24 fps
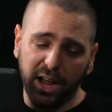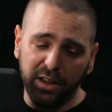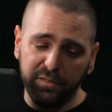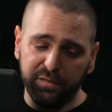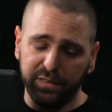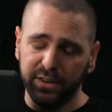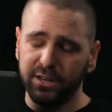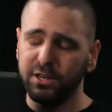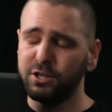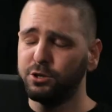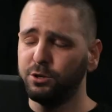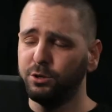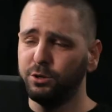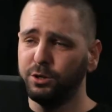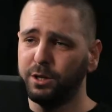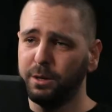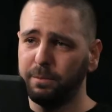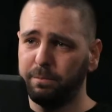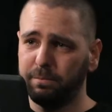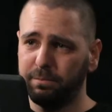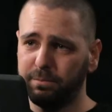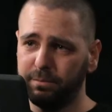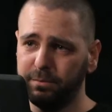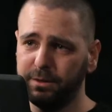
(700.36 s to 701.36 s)
I finished to do
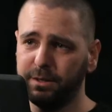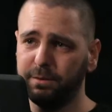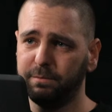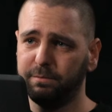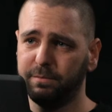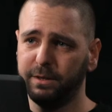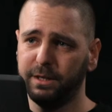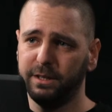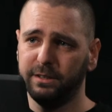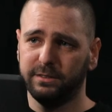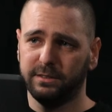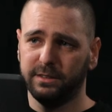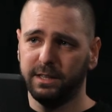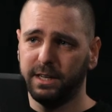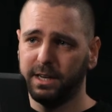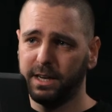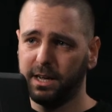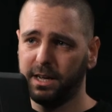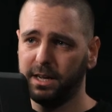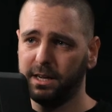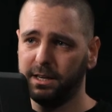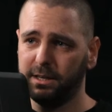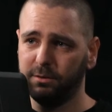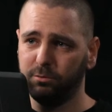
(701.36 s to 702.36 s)
the the piece that
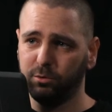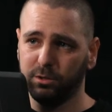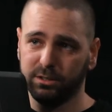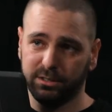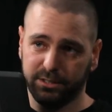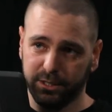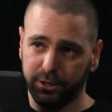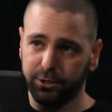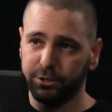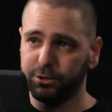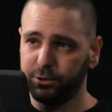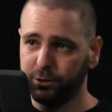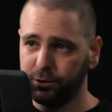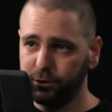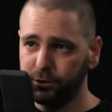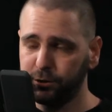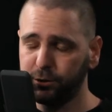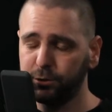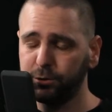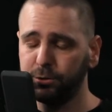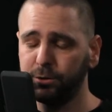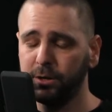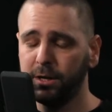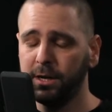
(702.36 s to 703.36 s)
I was there to
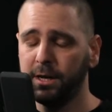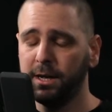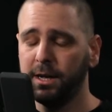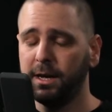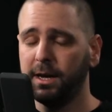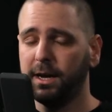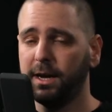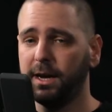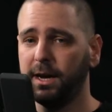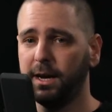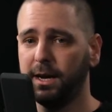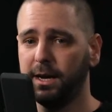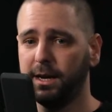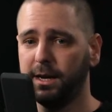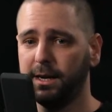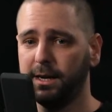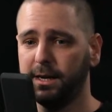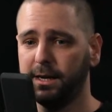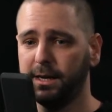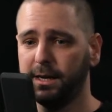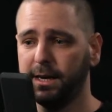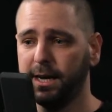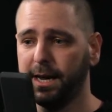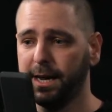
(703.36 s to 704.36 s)
do,
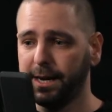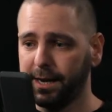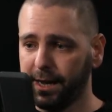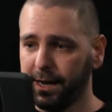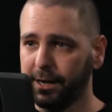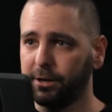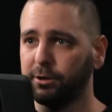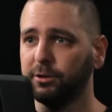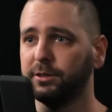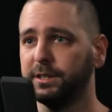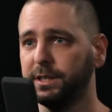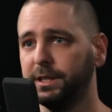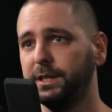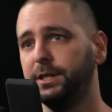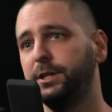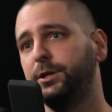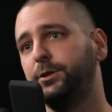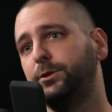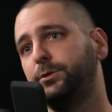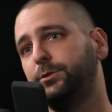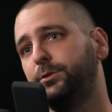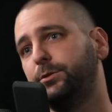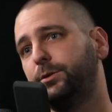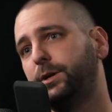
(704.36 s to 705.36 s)
uh, and I
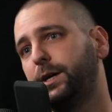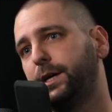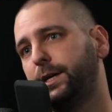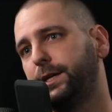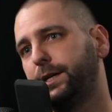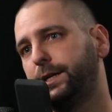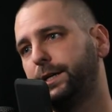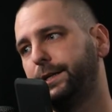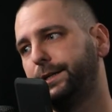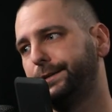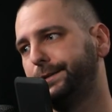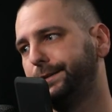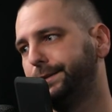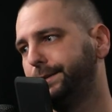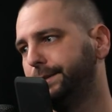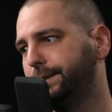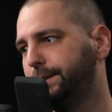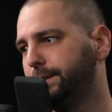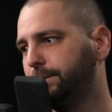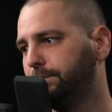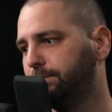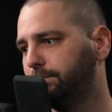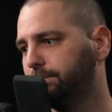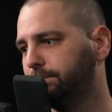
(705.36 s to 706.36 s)
continue, and
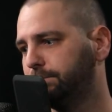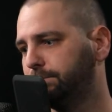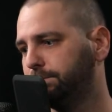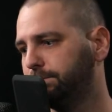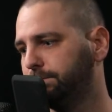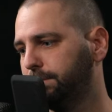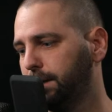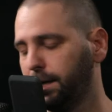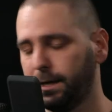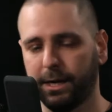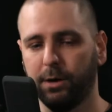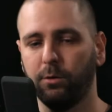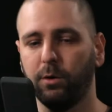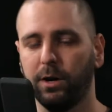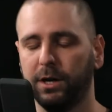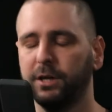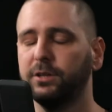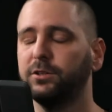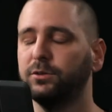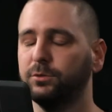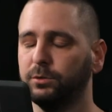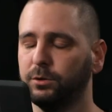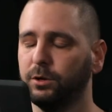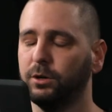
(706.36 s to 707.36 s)
I and I
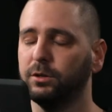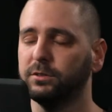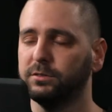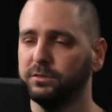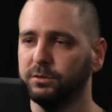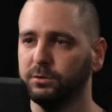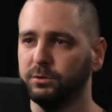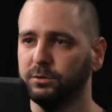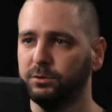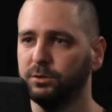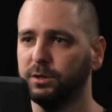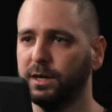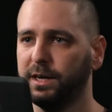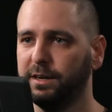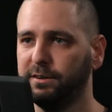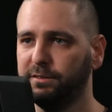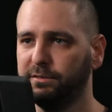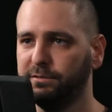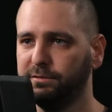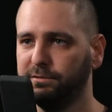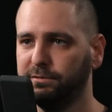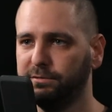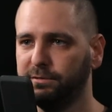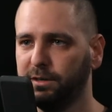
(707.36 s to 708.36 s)
wanted to also to
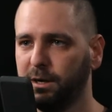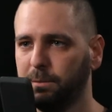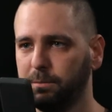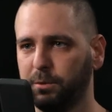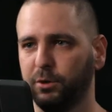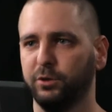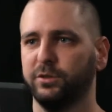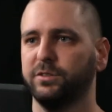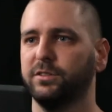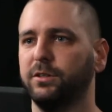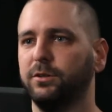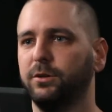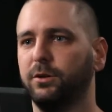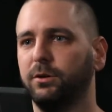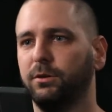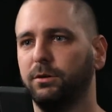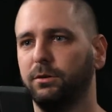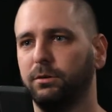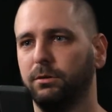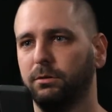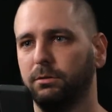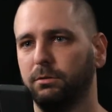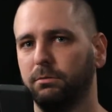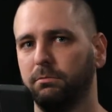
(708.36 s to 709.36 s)
have a
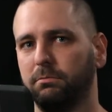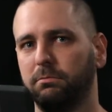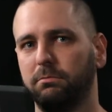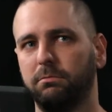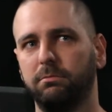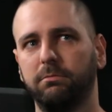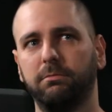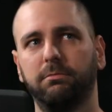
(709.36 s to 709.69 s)
personal.